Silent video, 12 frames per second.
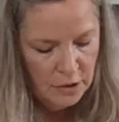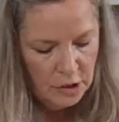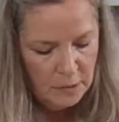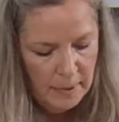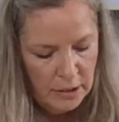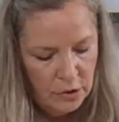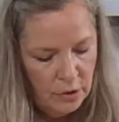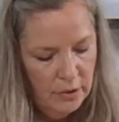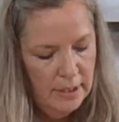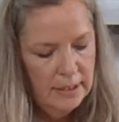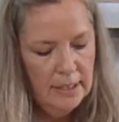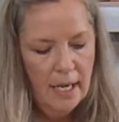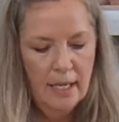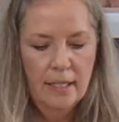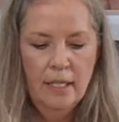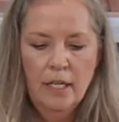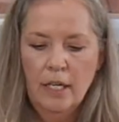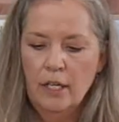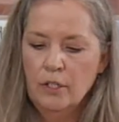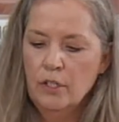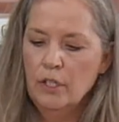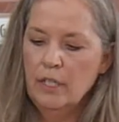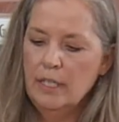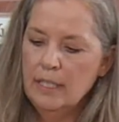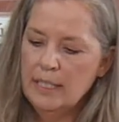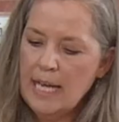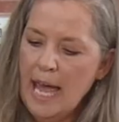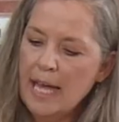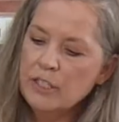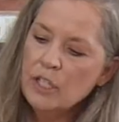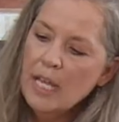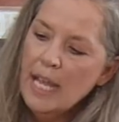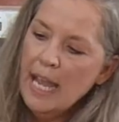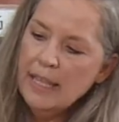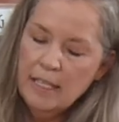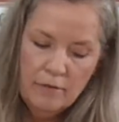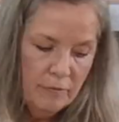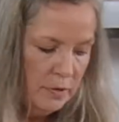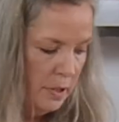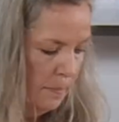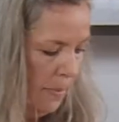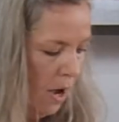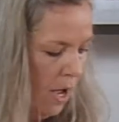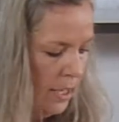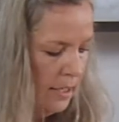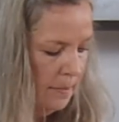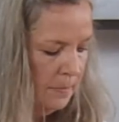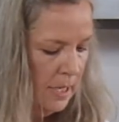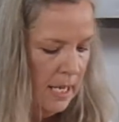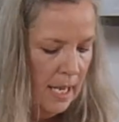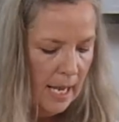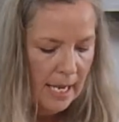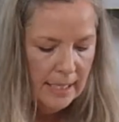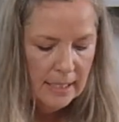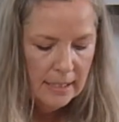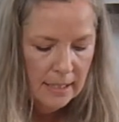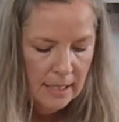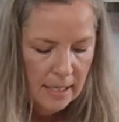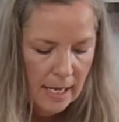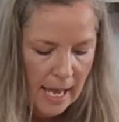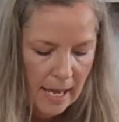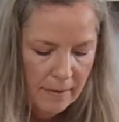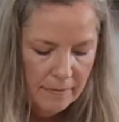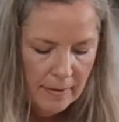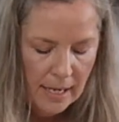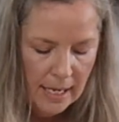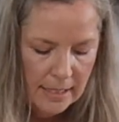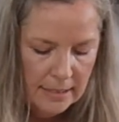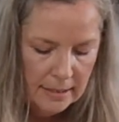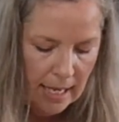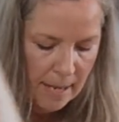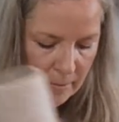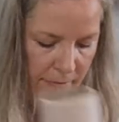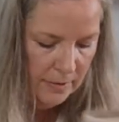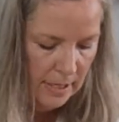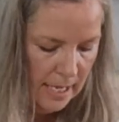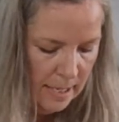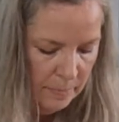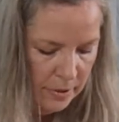Just make sure that it's got a good and attached. And then for the bottom, I can have a slab of clay.